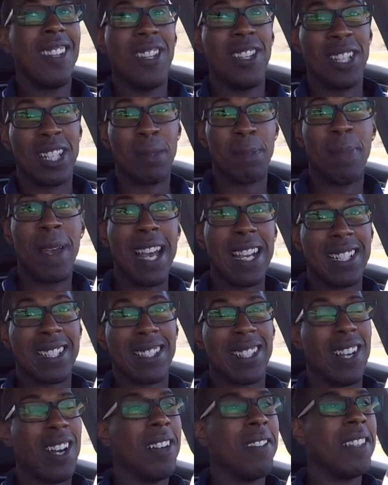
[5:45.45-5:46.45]
the
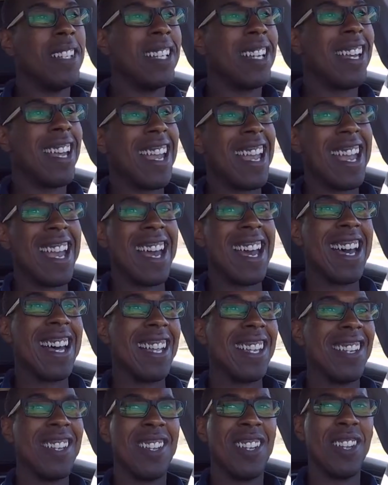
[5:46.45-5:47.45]
specs of it,
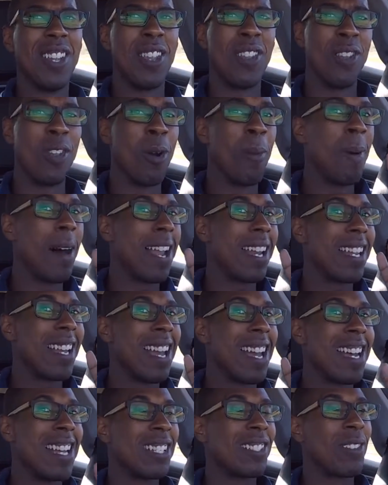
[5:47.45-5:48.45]
and nobody
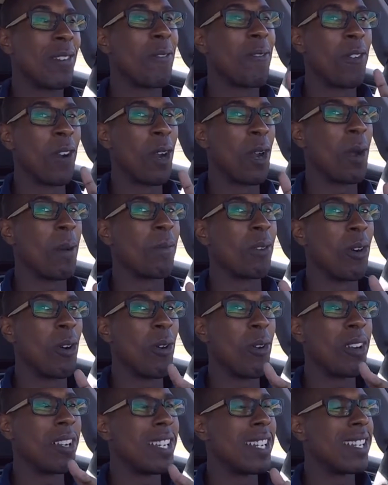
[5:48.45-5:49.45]
has confirmed
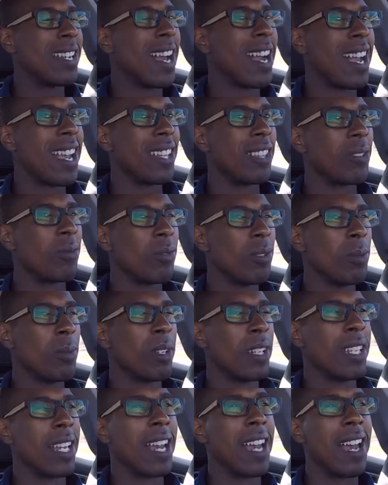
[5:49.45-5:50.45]
or denied the
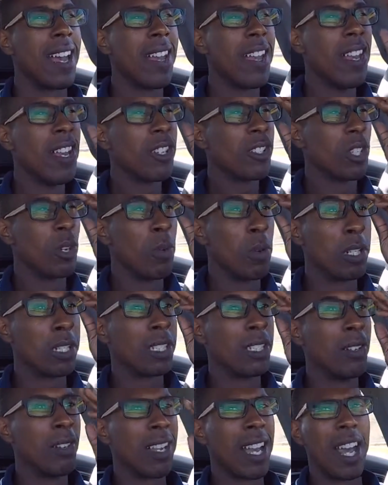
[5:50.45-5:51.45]
rumor yet, so we're
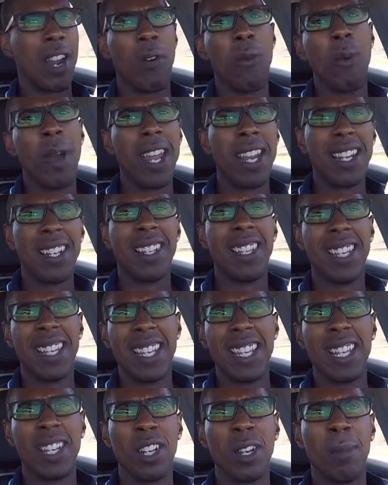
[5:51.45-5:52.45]
still kind of waiting to
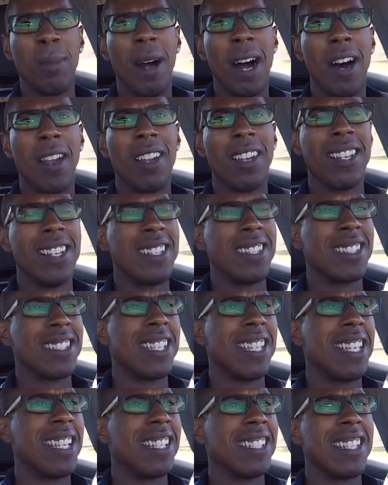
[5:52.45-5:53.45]
hear about it and
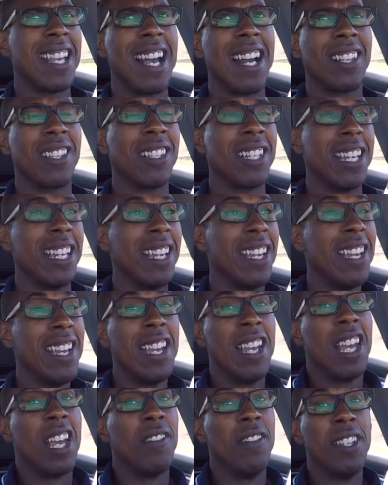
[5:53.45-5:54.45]
see exactly
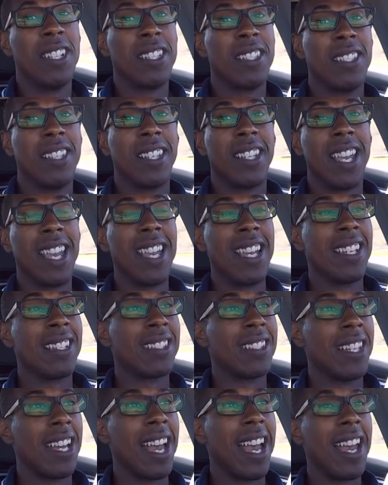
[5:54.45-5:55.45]
if this is the
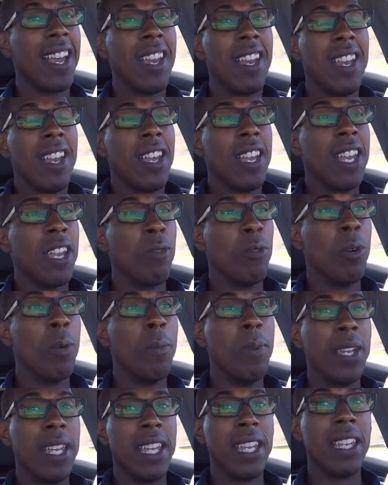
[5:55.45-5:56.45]
case, that it will
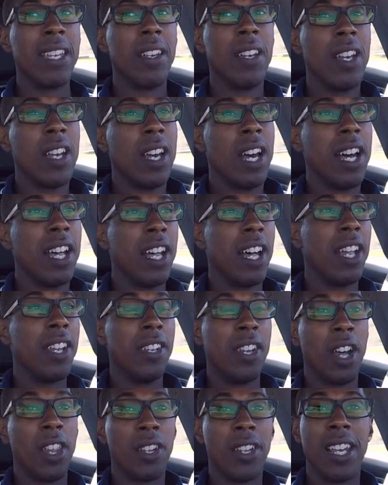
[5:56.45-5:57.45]
be
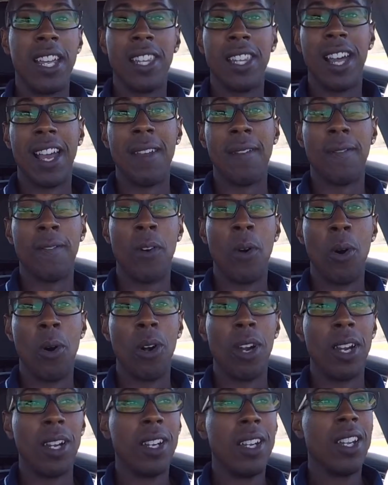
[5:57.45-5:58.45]
another inline
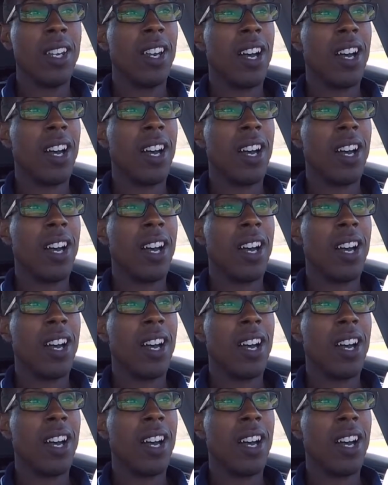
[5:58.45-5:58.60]
4